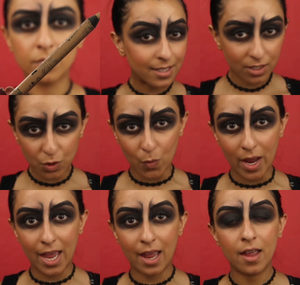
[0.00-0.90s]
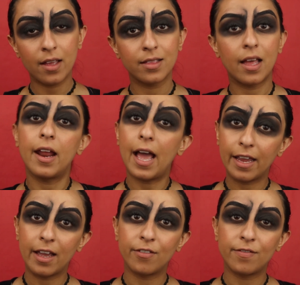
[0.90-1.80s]
The easiest way that
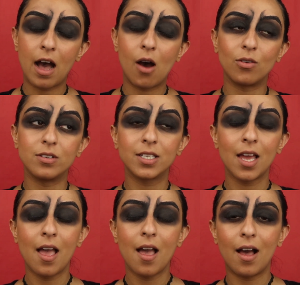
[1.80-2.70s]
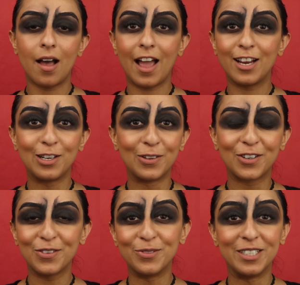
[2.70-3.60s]
I have found, I
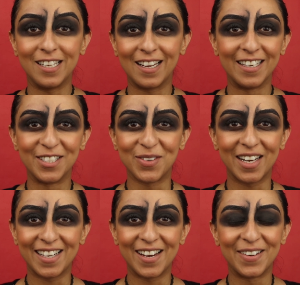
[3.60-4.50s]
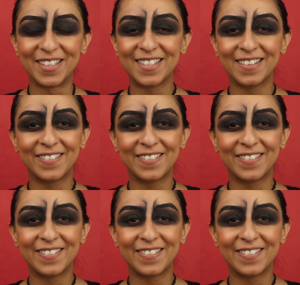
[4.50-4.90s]
look ridiculous right now,